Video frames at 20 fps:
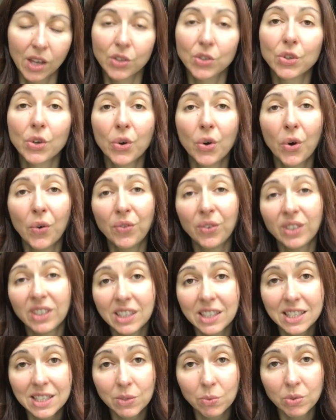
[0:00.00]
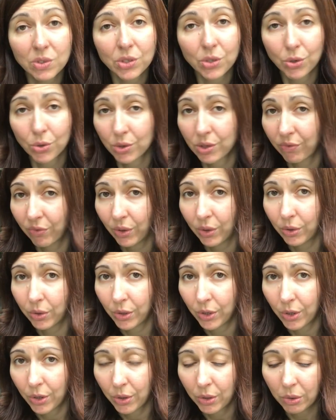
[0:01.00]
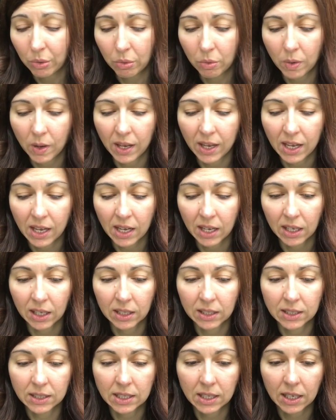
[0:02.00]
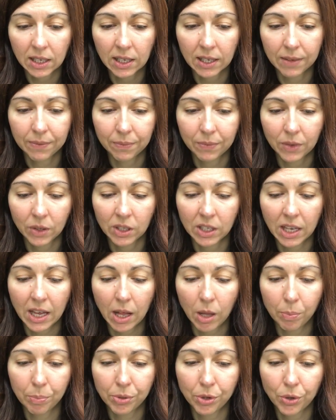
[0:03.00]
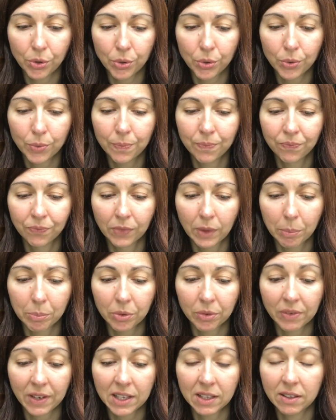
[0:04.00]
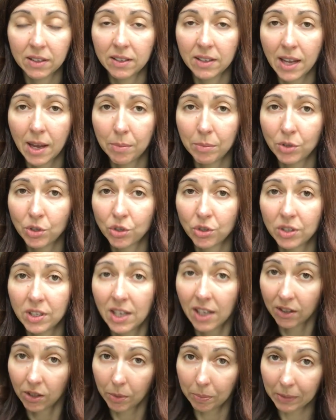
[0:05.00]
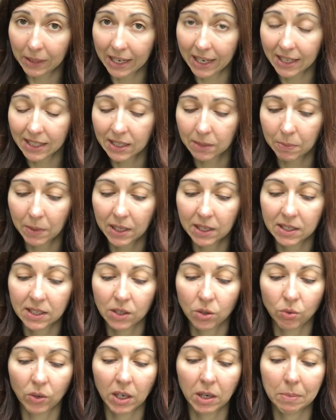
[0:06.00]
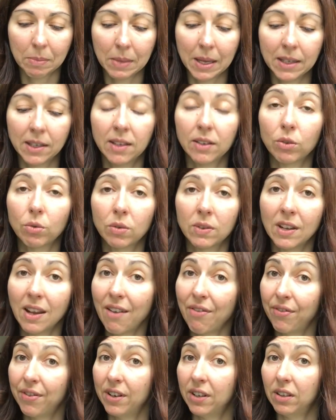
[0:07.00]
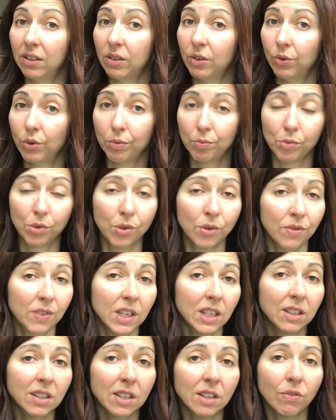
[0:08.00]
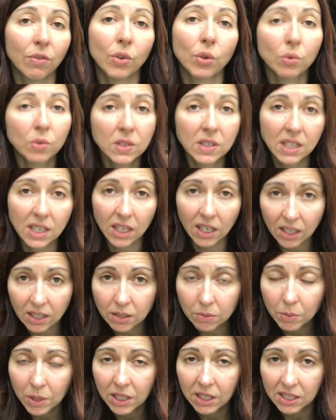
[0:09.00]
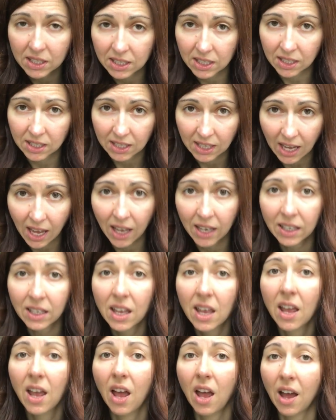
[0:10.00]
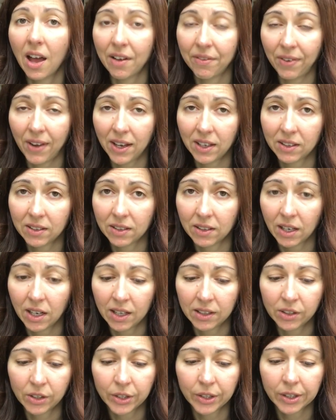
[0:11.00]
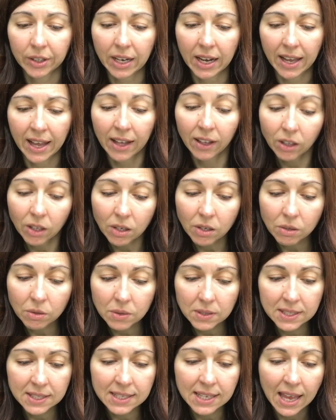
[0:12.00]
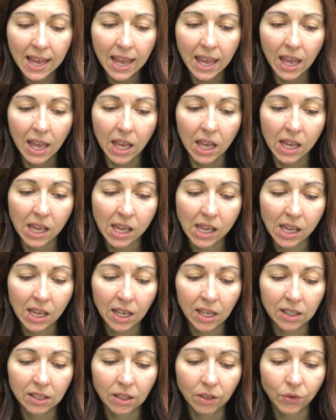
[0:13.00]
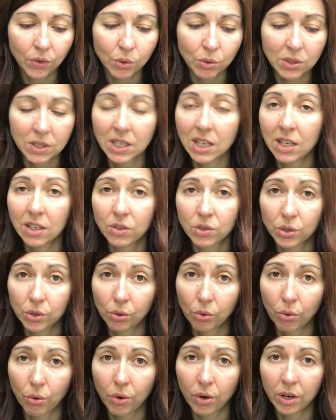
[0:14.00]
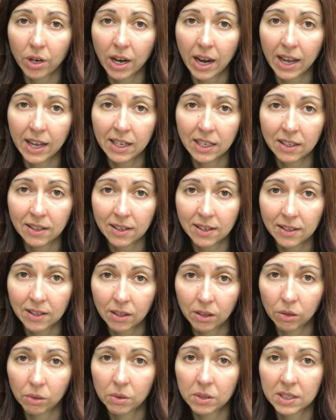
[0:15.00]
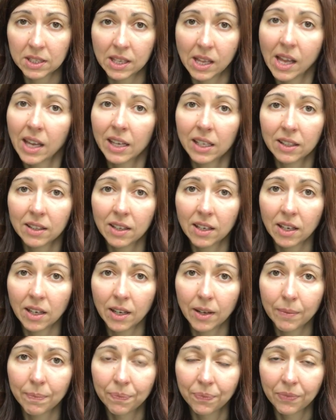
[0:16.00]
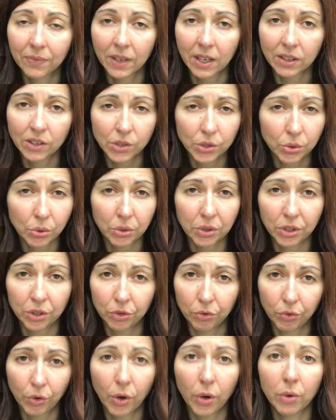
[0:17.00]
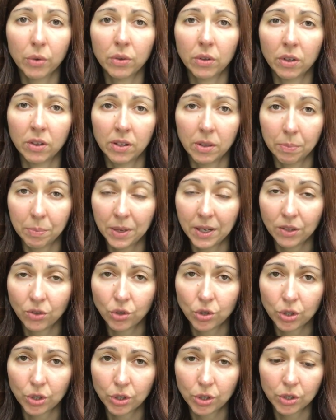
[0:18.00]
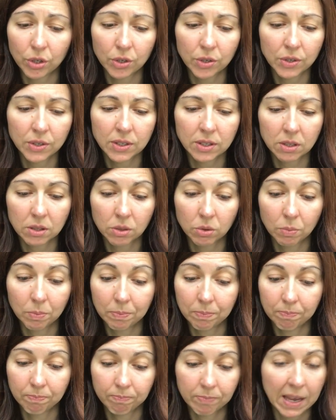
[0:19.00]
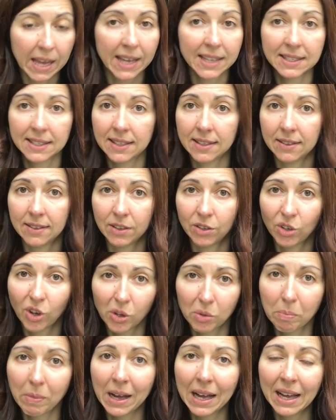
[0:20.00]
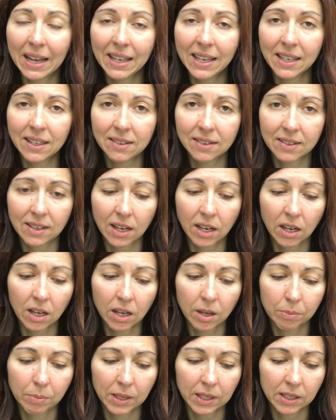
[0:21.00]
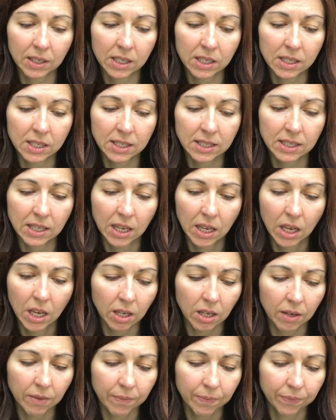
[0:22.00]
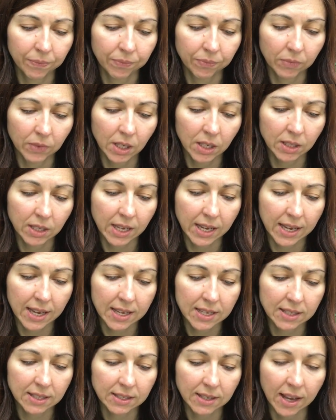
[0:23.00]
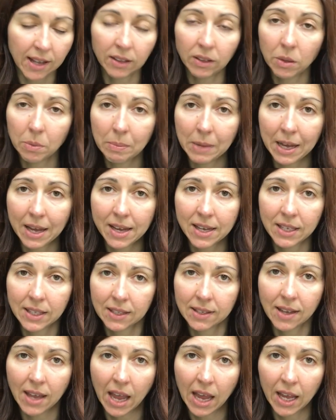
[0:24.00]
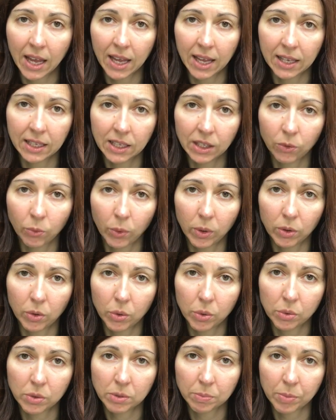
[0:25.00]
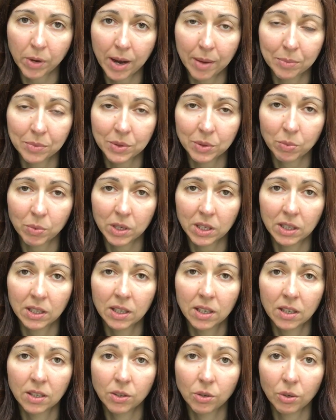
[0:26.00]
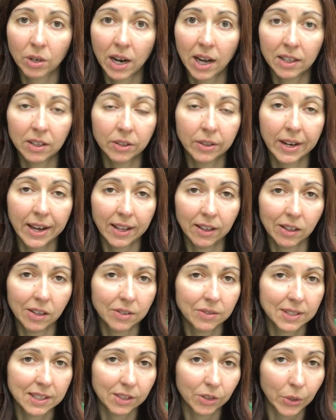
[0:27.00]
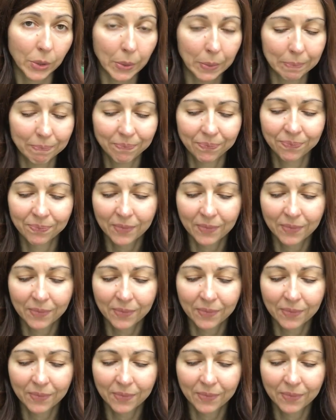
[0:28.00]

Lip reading: So hopefully this was useful to you, and I'm going to help you prevent the damage in the other plants, because it's recommended to definitely remove it if you see it, because it can affect other aloes. And if you see in store anything that looks like the distorted growth on the pictures, to pass it and not buy it, because it has Aloe Mite and it will cause problems with your other aloes at home.